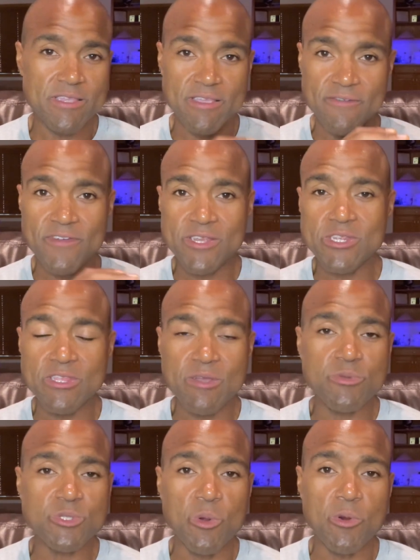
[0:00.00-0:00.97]
the eviction
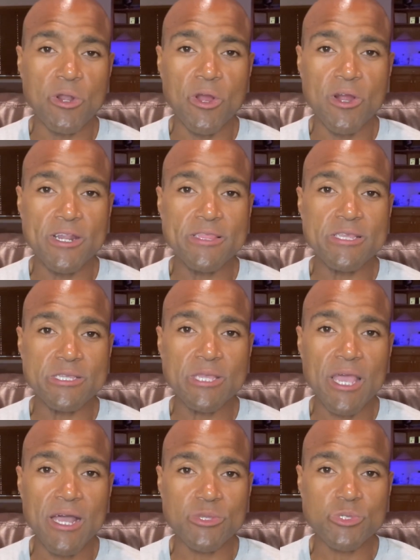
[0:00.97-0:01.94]
that was going on at this
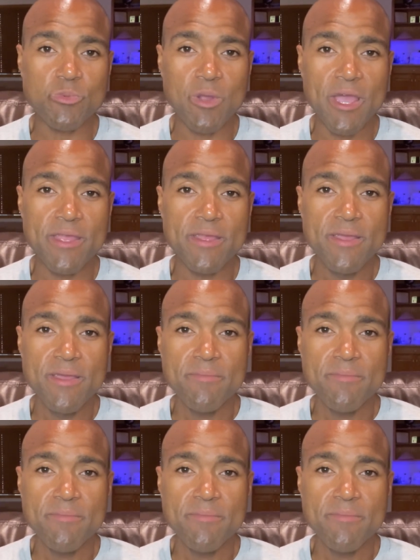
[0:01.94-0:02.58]
house, right?